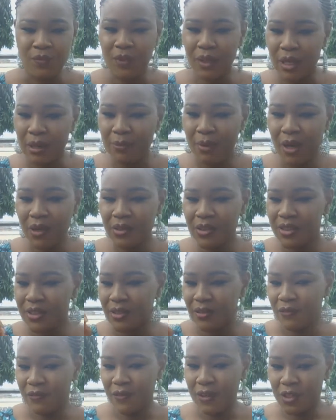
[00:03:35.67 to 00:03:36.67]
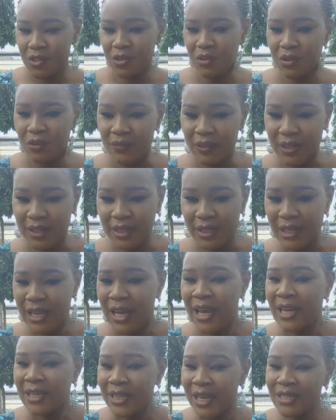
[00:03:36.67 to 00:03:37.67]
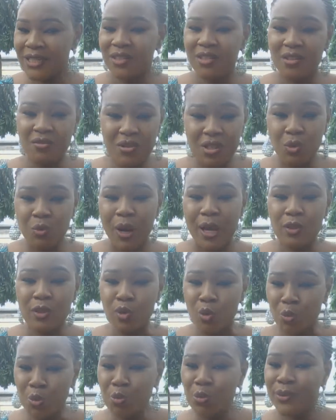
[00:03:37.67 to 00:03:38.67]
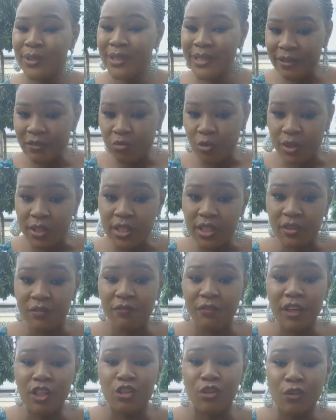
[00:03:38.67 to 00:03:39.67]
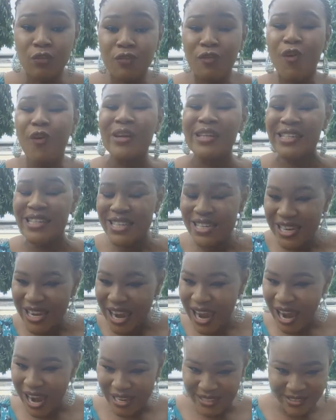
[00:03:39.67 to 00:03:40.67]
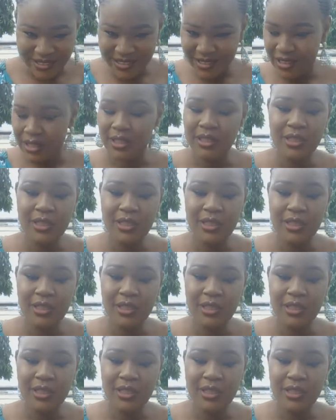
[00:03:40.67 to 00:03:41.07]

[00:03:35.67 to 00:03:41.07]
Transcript: about this infection of a thing. That is the reason why some people live with this infection for years.